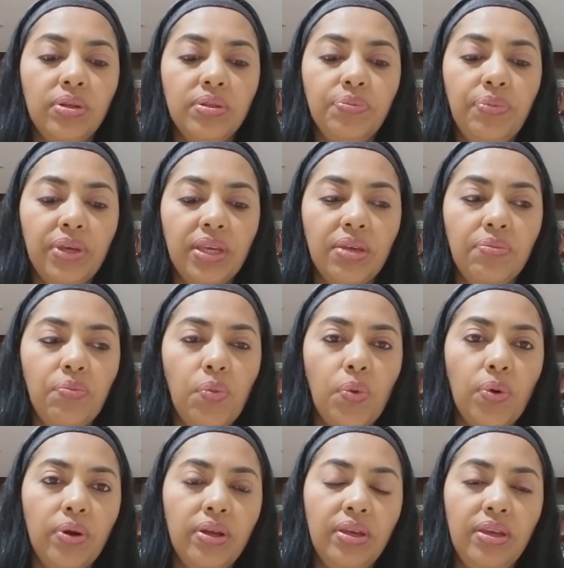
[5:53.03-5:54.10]
speaking
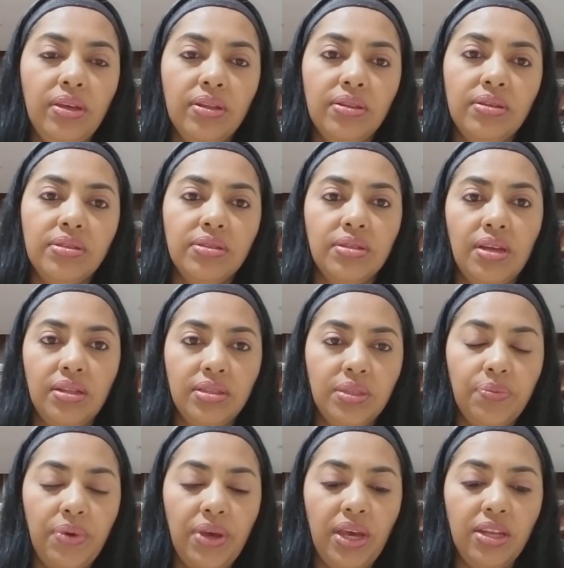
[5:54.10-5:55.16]
more English than
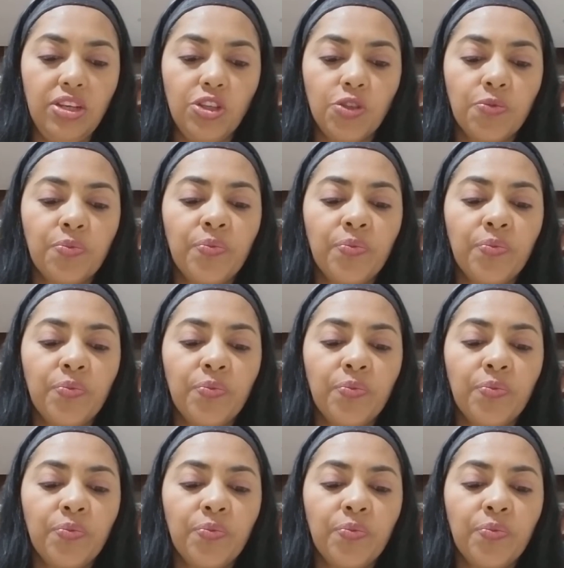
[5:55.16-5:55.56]
Spanish.